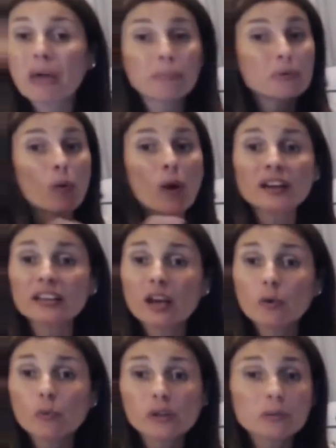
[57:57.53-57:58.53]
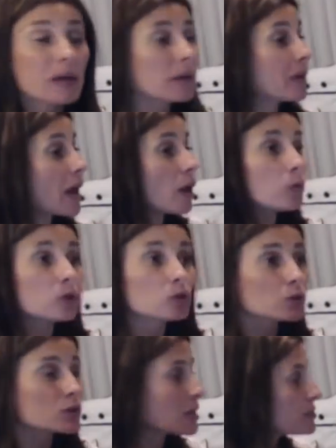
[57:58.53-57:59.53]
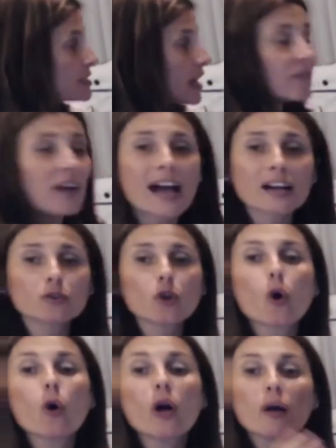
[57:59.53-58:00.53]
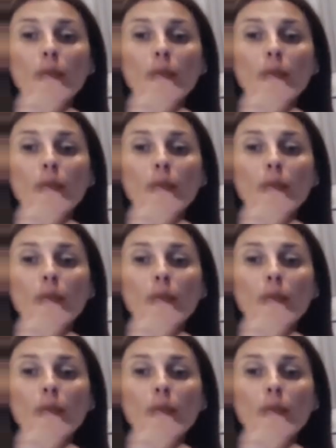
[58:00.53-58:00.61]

Maybe one day I will, maybe I will do some stuff. I don't know.